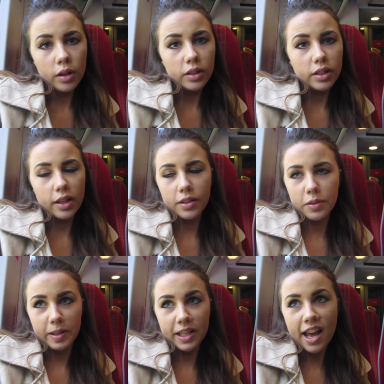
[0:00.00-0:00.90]
Today is
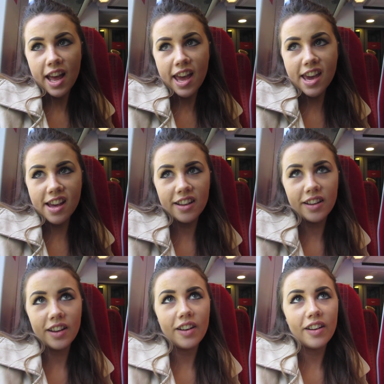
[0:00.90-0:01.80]
not my day.
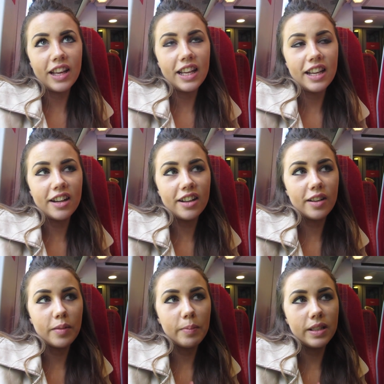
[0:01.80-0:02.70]

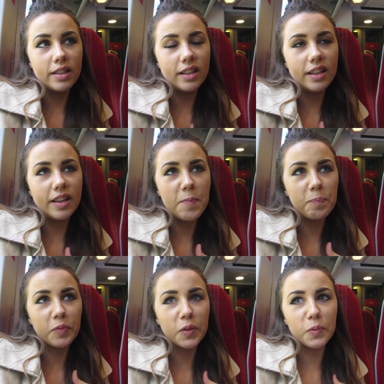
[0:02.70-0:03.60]
I basically
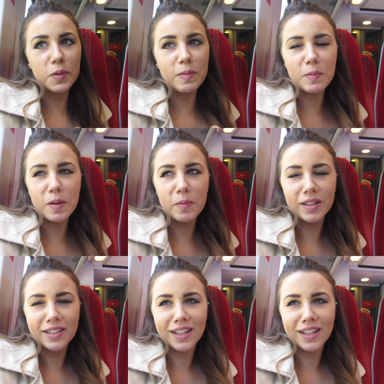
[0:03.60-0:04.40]
wasn't meant to be in work